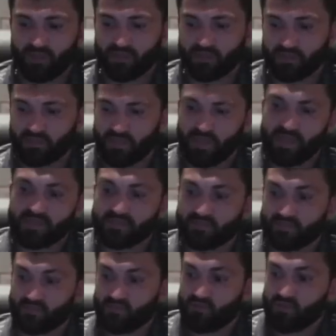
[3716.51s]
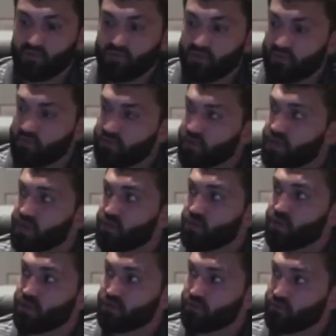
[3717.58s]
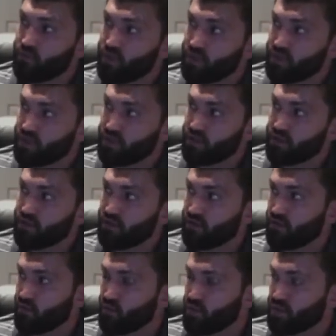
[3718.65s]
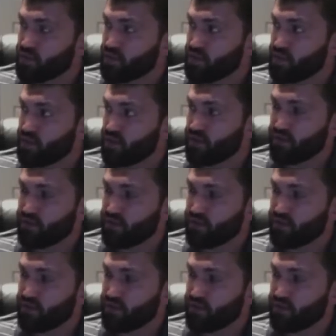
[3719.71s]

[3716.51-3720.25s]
they asked me, so you're gonna be ready one week later